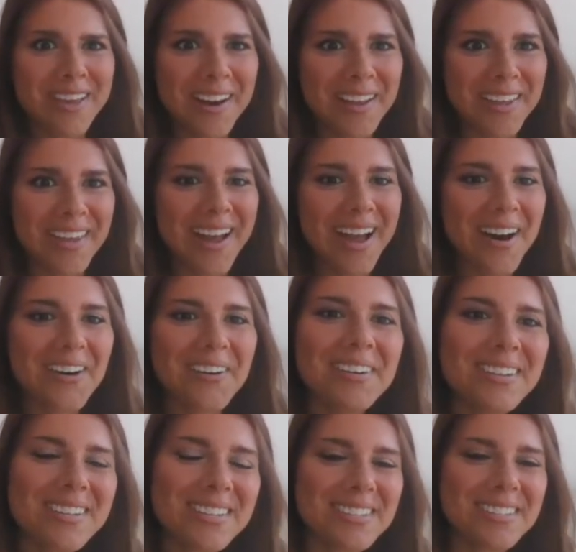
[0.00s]

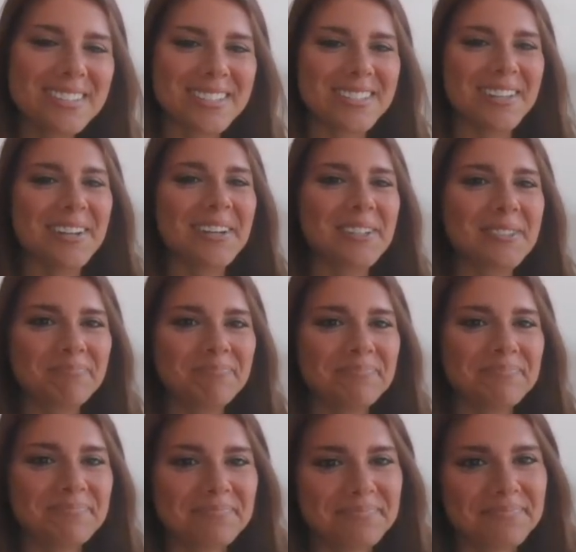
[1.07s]

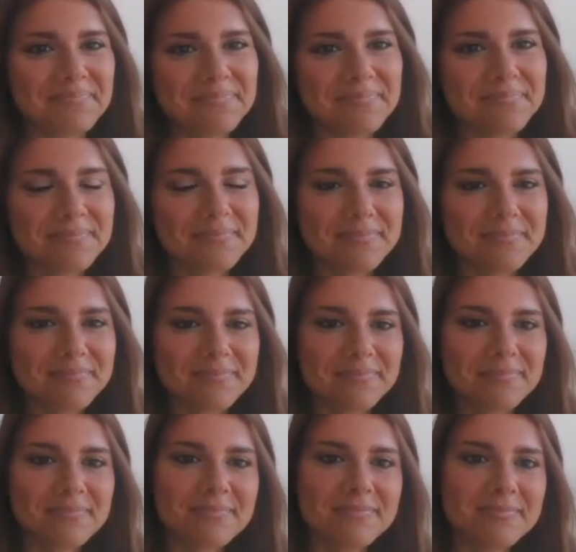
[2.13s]

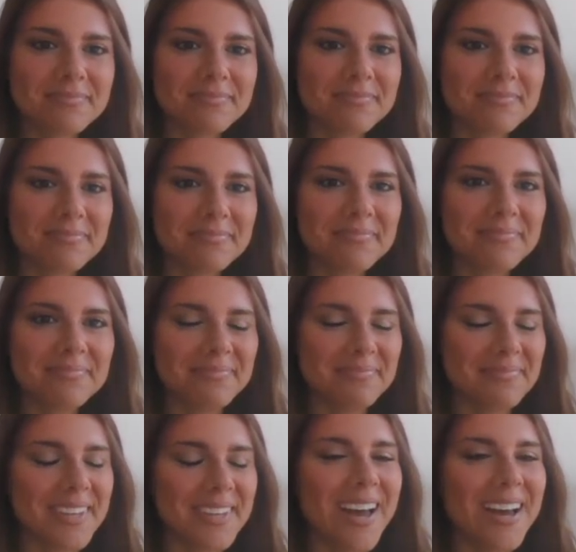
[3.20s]

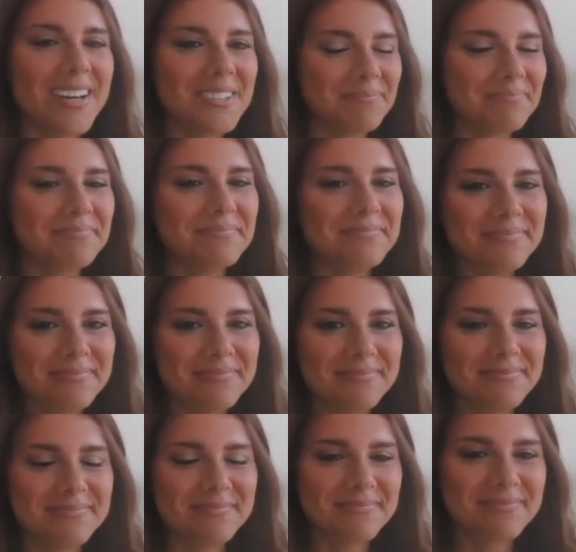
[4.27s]

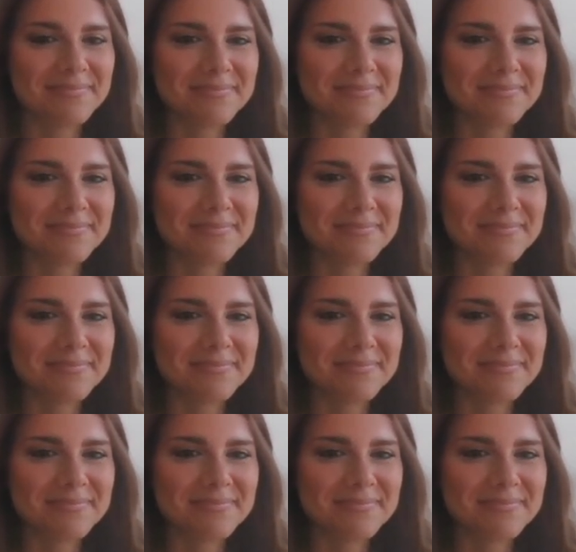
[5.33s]
No words are spoken by the person on screen.